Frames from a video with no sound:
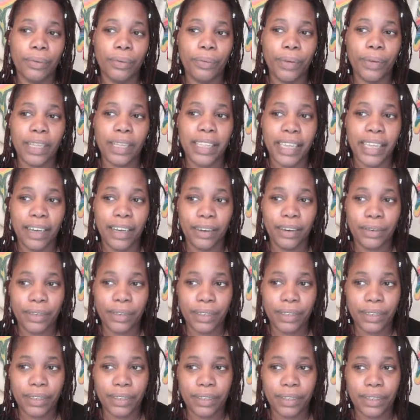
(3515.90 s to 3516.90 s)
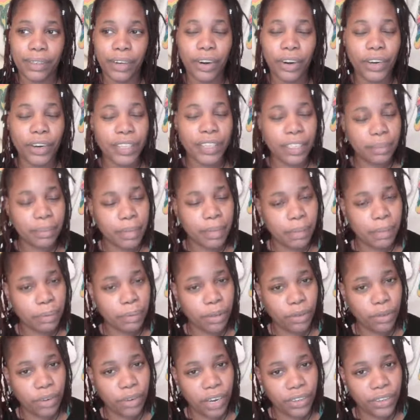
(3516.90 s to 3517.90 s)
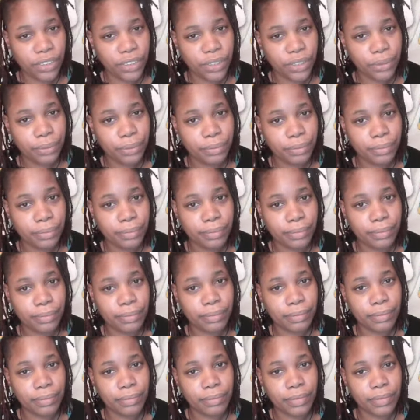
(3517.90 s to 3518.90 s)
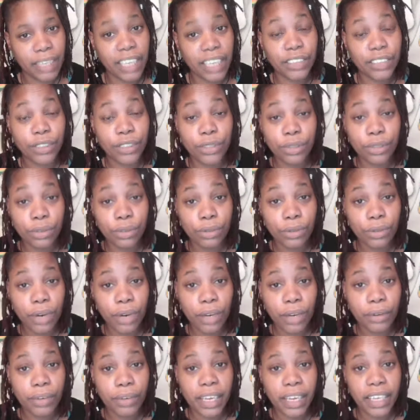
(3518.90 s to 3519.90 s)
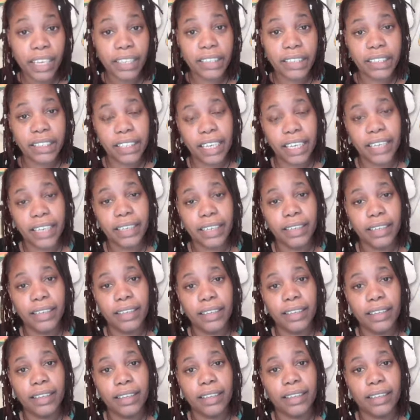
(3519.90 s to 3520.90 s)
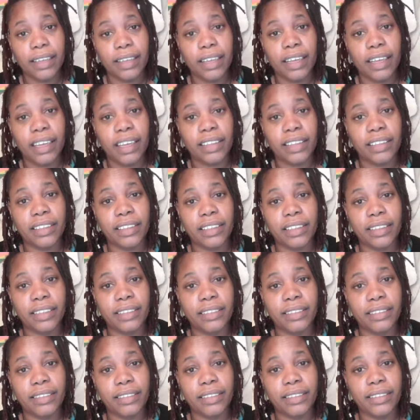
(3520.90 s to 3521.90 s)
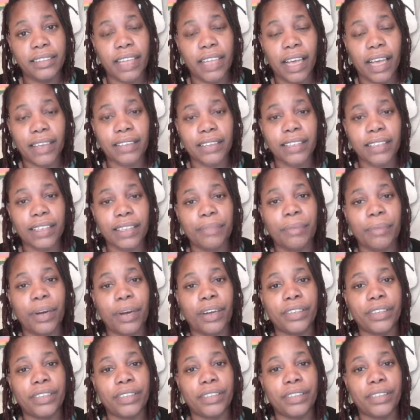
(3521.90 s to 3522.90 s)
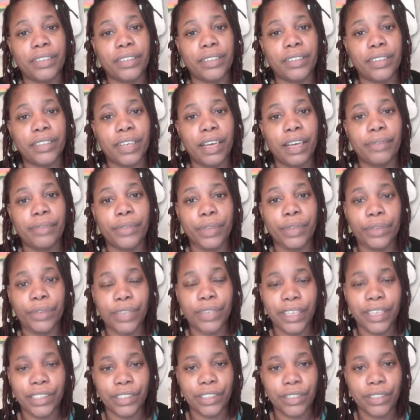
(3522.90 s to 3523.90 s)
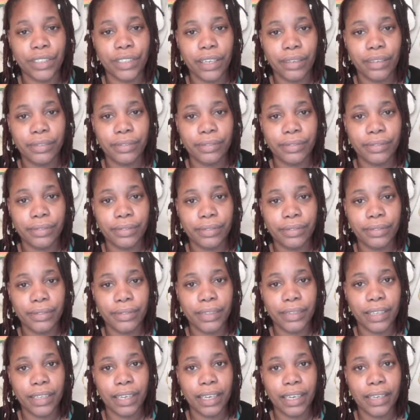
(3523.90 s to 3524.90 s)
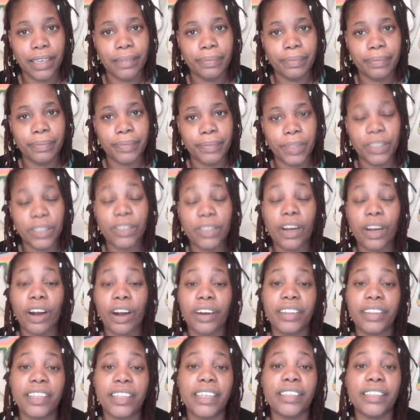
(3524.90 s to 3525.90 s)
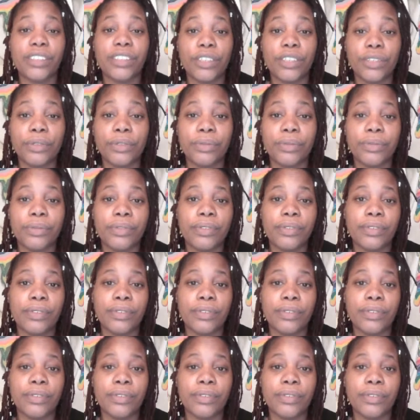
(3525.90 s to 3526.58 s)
without hurting the people around you as you do grow and shed the toxic parts of your yester self is a hard thing to do.